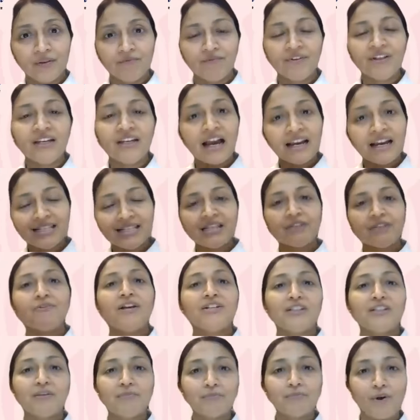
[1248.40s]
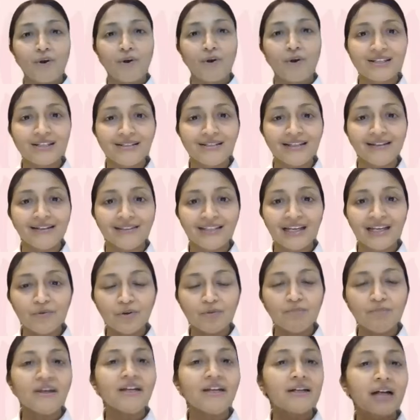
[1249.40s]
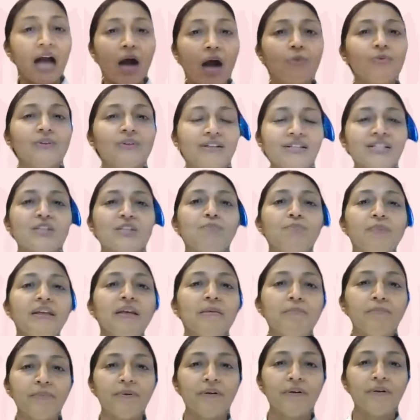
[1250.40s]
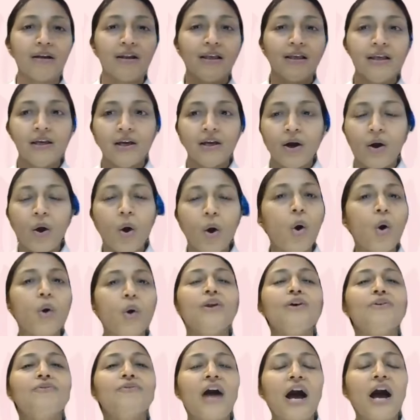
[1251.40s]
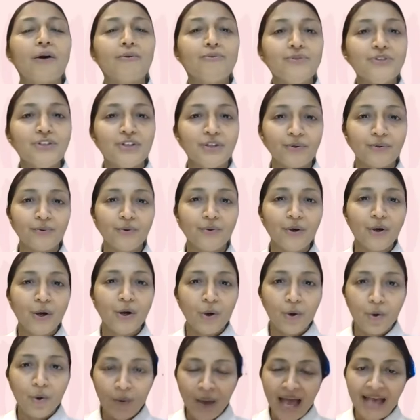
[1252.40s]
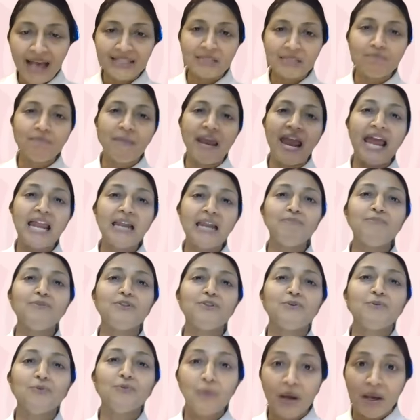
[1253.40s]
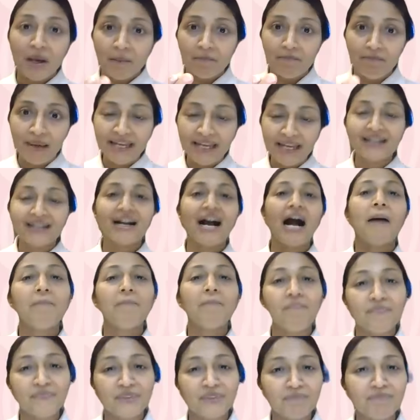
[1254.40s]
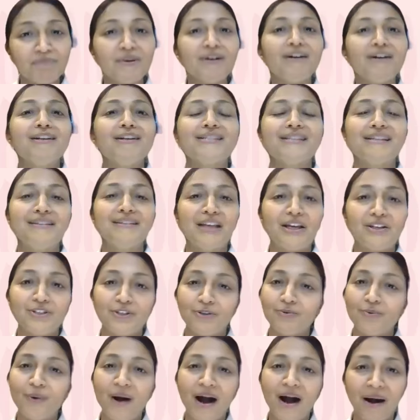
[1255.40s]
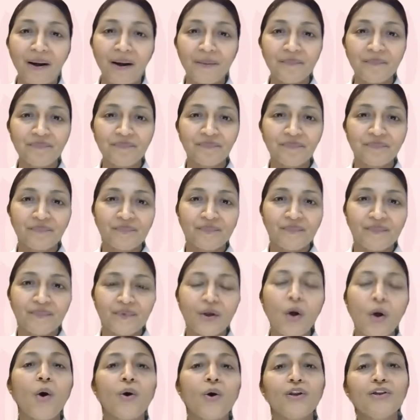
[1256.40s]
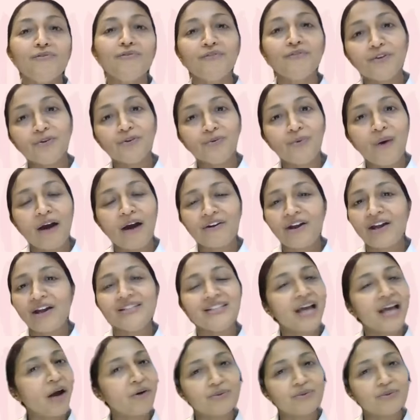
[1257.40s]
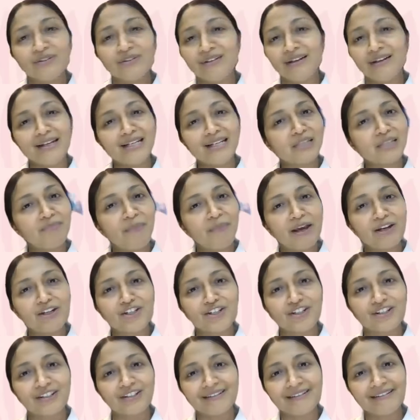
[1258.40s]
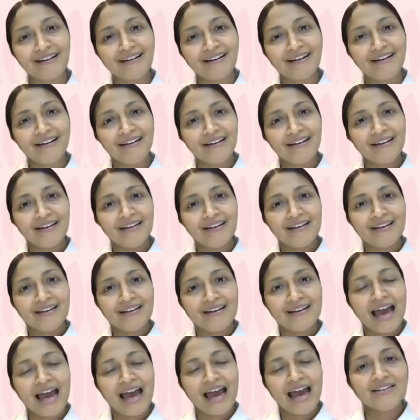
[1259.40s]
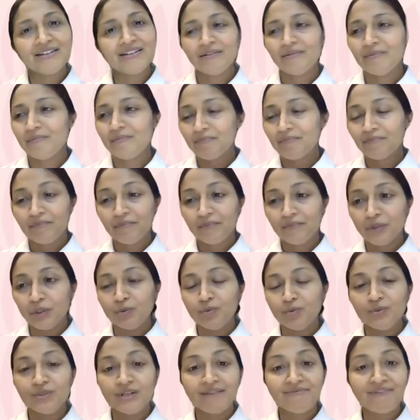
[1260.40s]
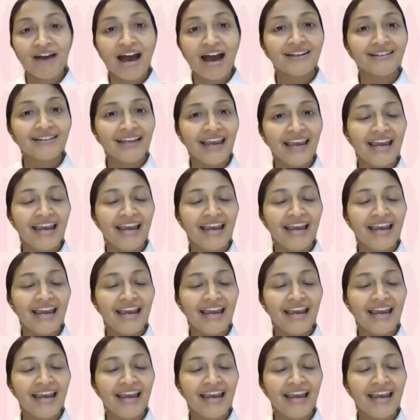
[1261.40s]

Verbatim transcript: When I say reciprocity, there would be countless people all around you who has helped you become the person that you are. All of you are undoubtedly special. And you would have had